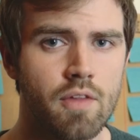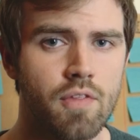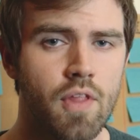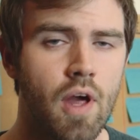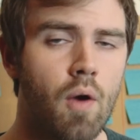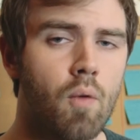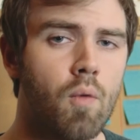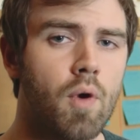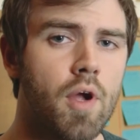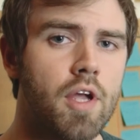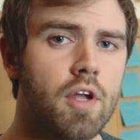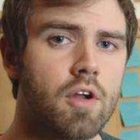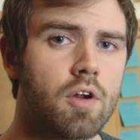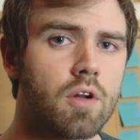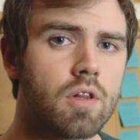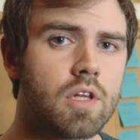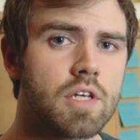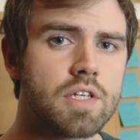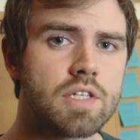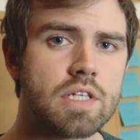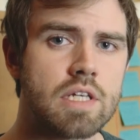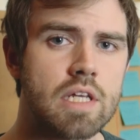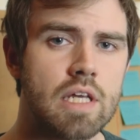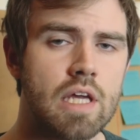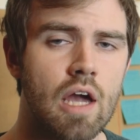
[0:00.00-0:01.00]
That way you're
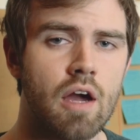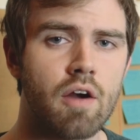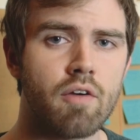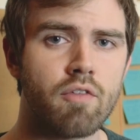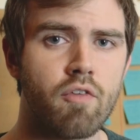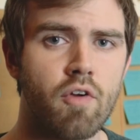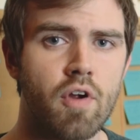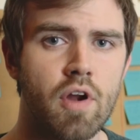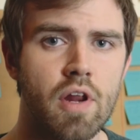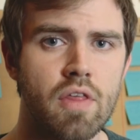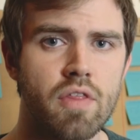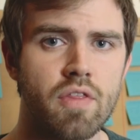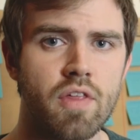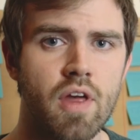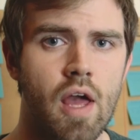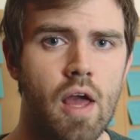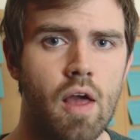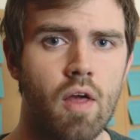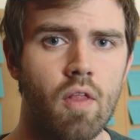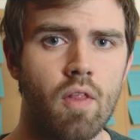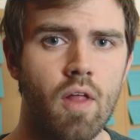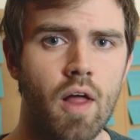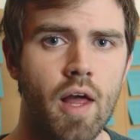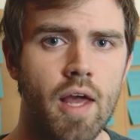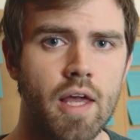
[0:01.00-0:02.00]
listening out for
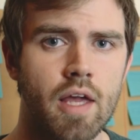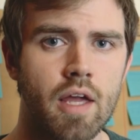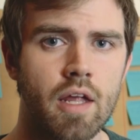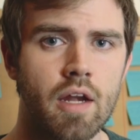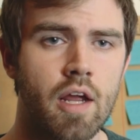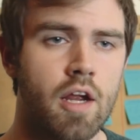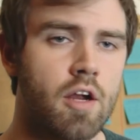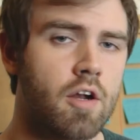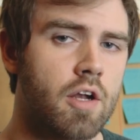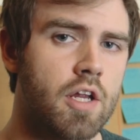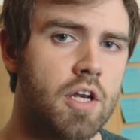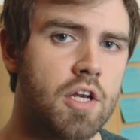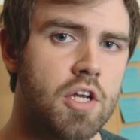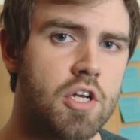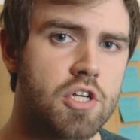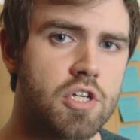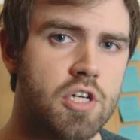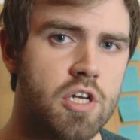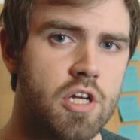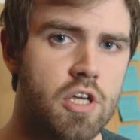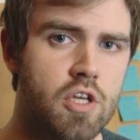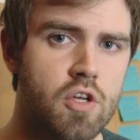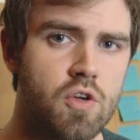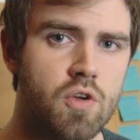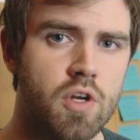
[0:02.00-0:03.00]
anything like an air
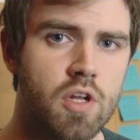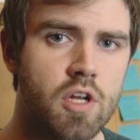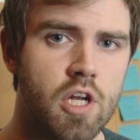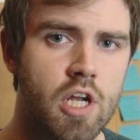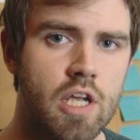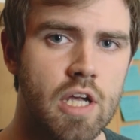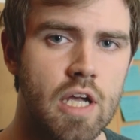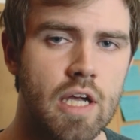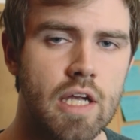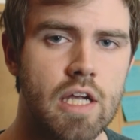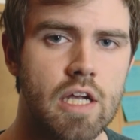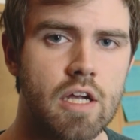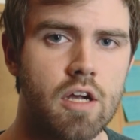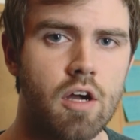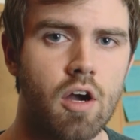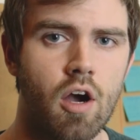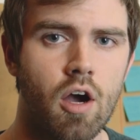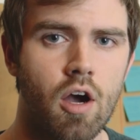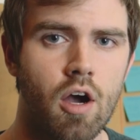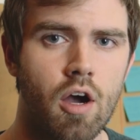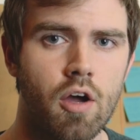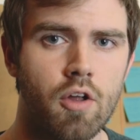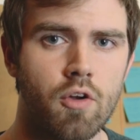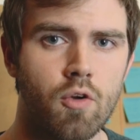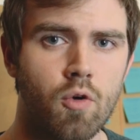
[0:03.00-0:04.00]
conditioning unit kicking
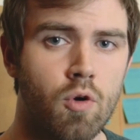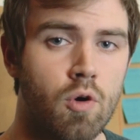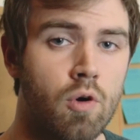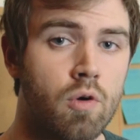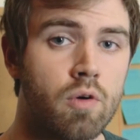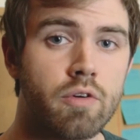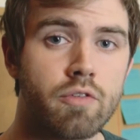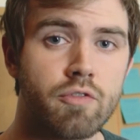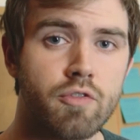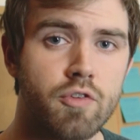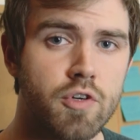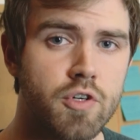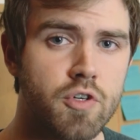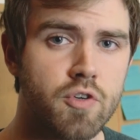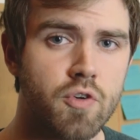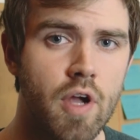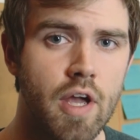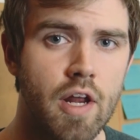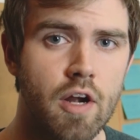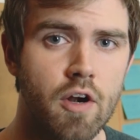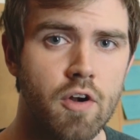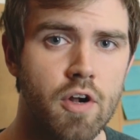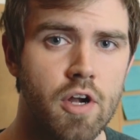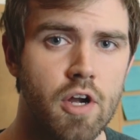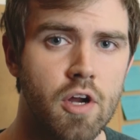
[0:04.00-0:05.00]
on or a
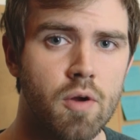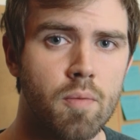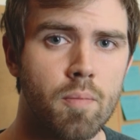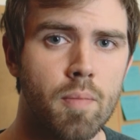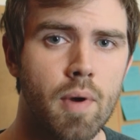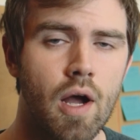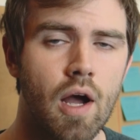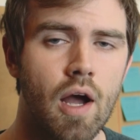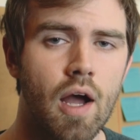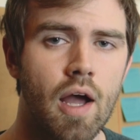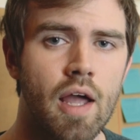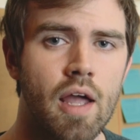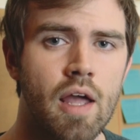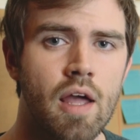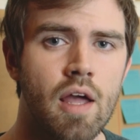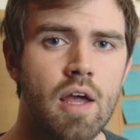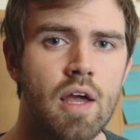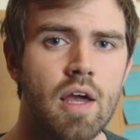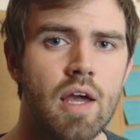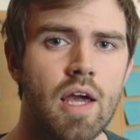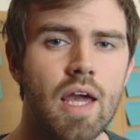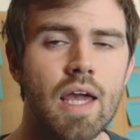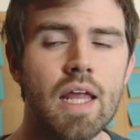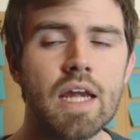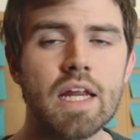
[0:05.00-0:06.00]
refrigerator nearby.
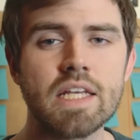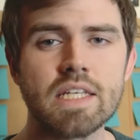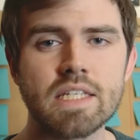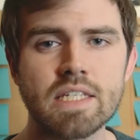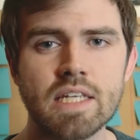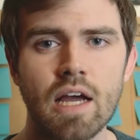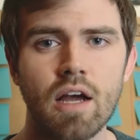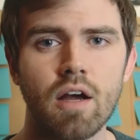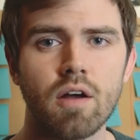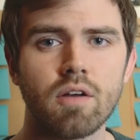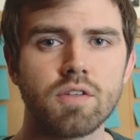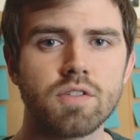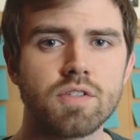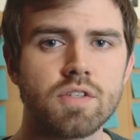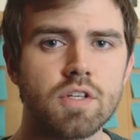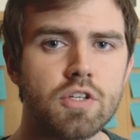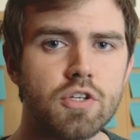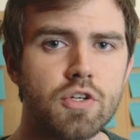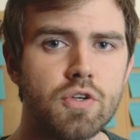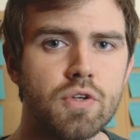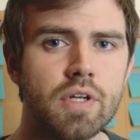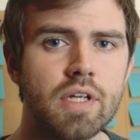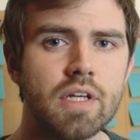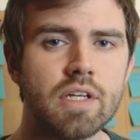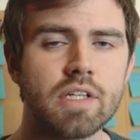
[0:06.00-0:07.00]
Any sounds that
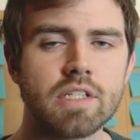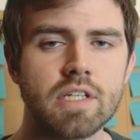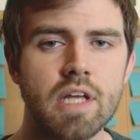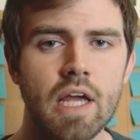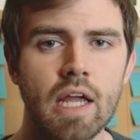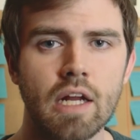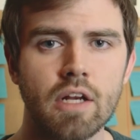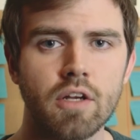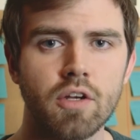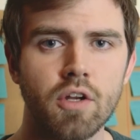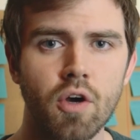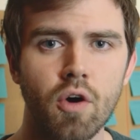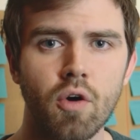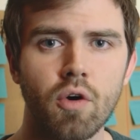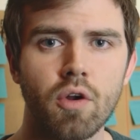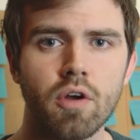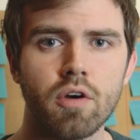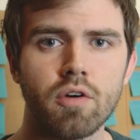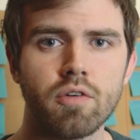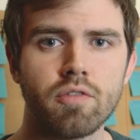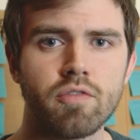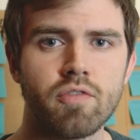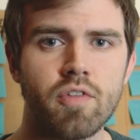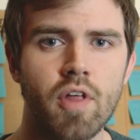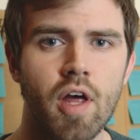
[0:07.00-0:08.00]
you need to take note
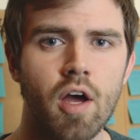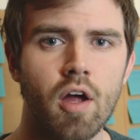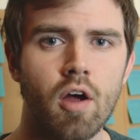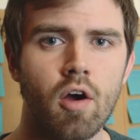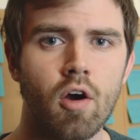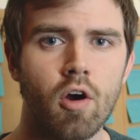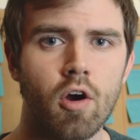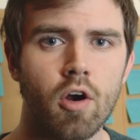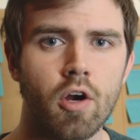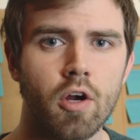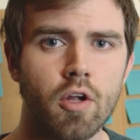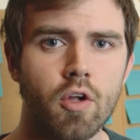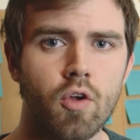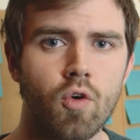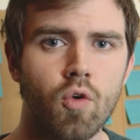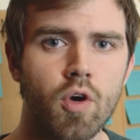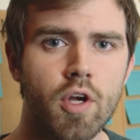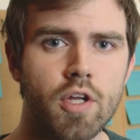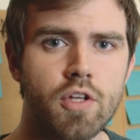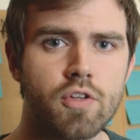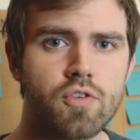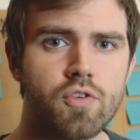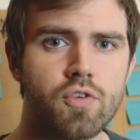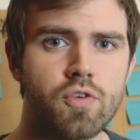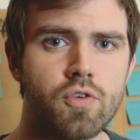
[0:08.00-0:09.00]
of that are
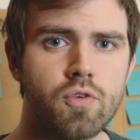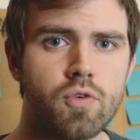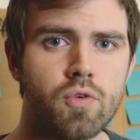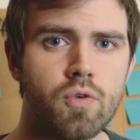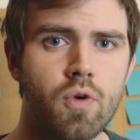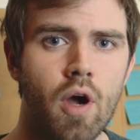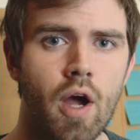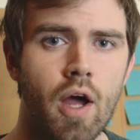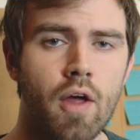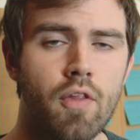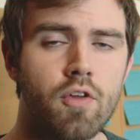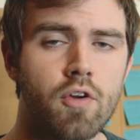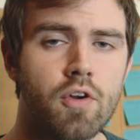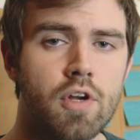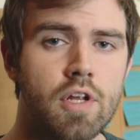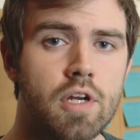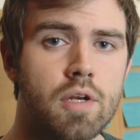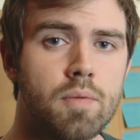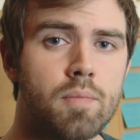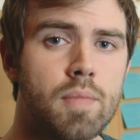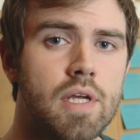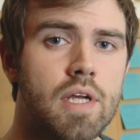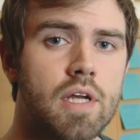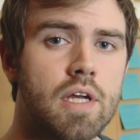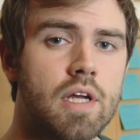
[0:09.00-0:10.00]
going to either need
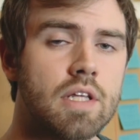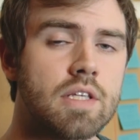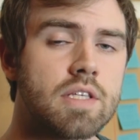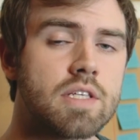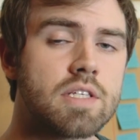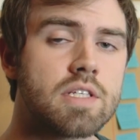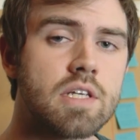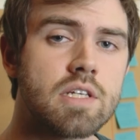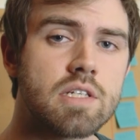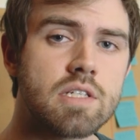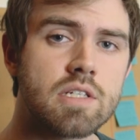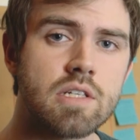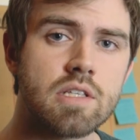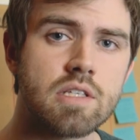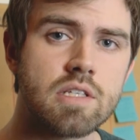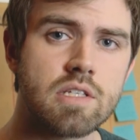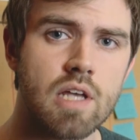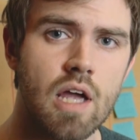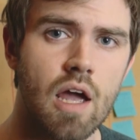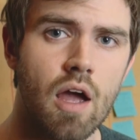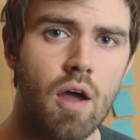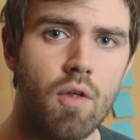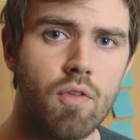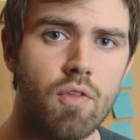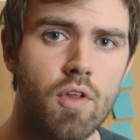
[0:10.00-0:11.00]
to be a consistent
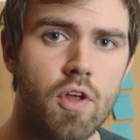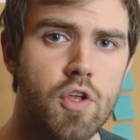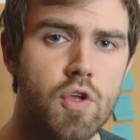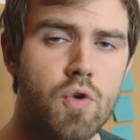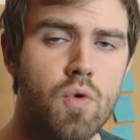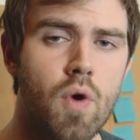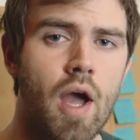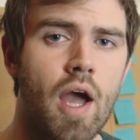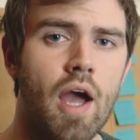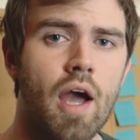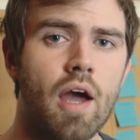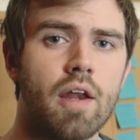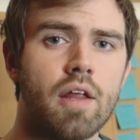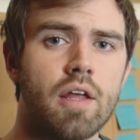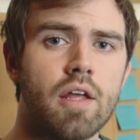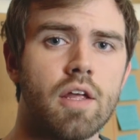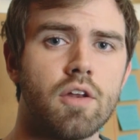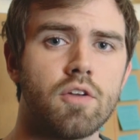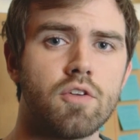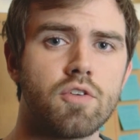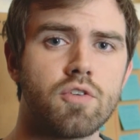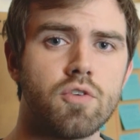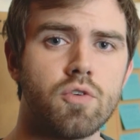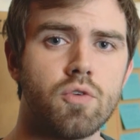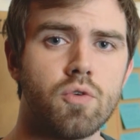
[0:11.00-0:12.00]
sound that you add
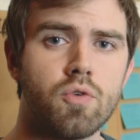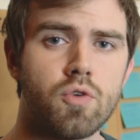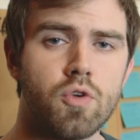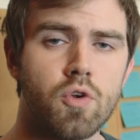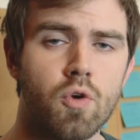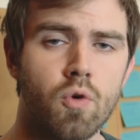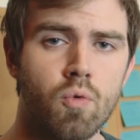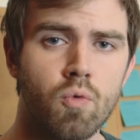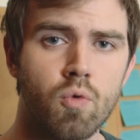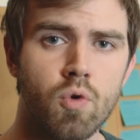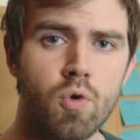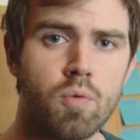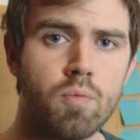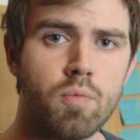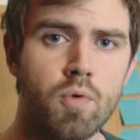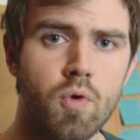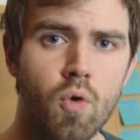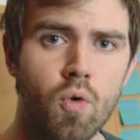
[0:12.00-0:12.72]
into your room